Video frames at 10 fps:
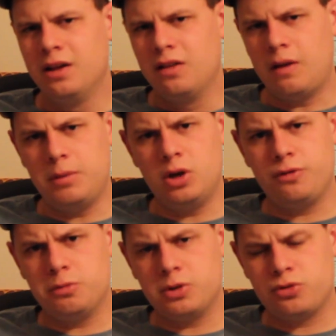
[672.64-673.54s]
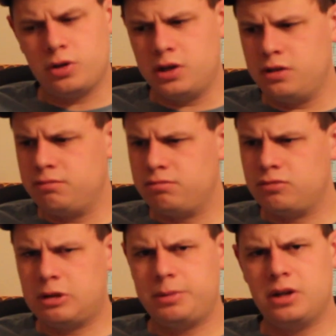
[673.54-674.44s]
Let me know if you want me to try it.
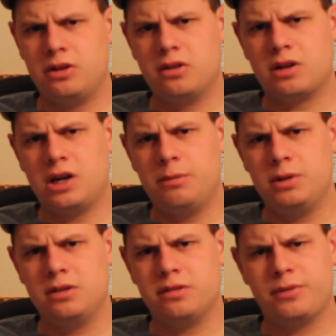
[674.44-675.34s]
Drop it down in the comments.